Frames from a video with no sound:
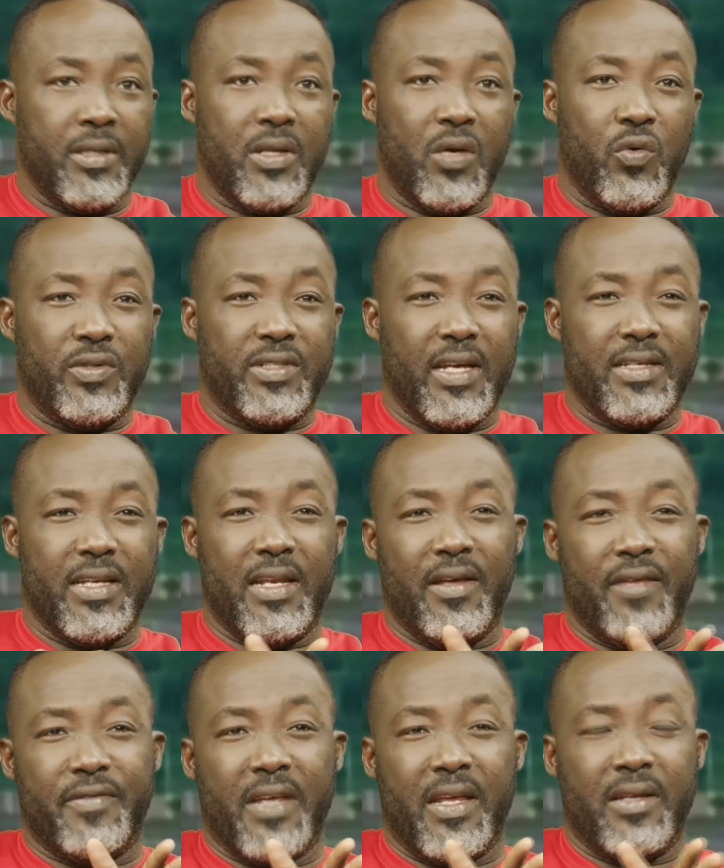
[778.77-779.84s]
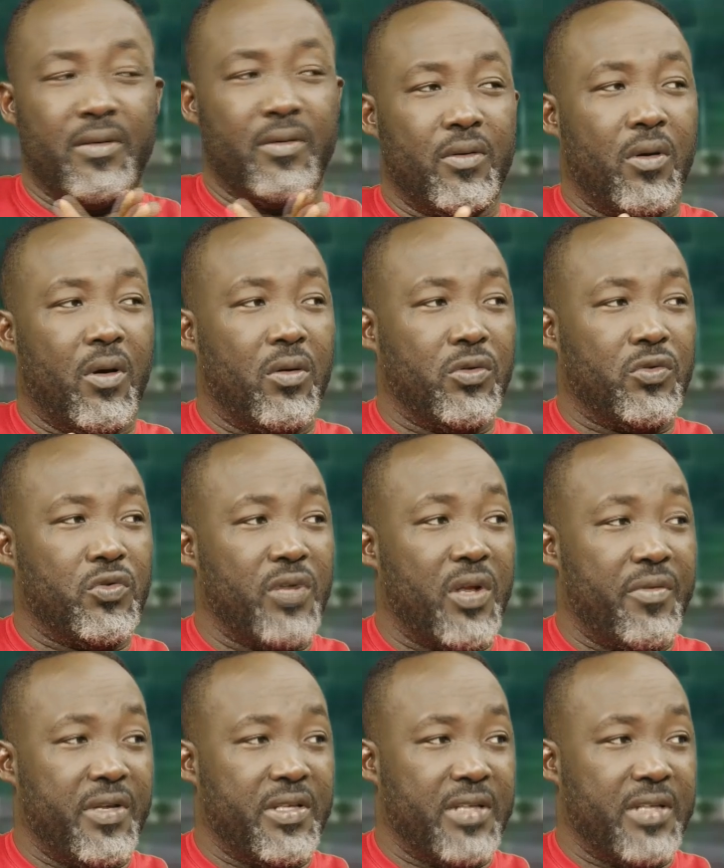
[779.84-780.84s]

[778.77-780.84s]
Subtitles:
They will take the left turn onto the